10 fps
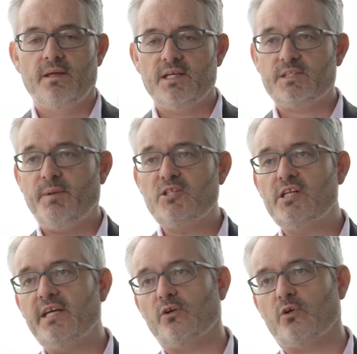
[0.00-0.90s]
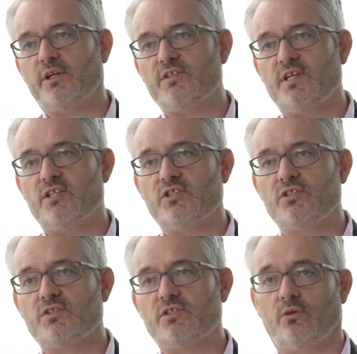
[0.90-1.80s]
especially in
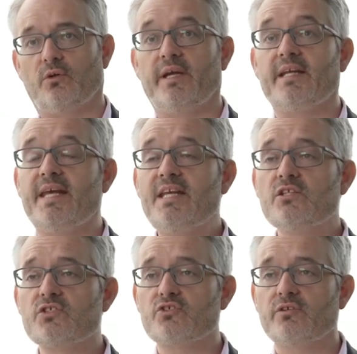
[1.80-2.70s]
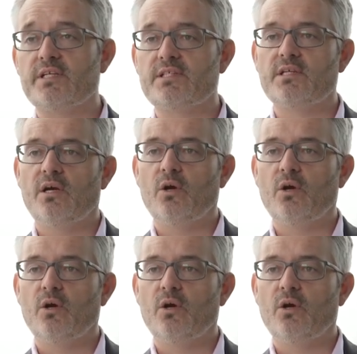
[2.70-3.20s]
organizations or in industries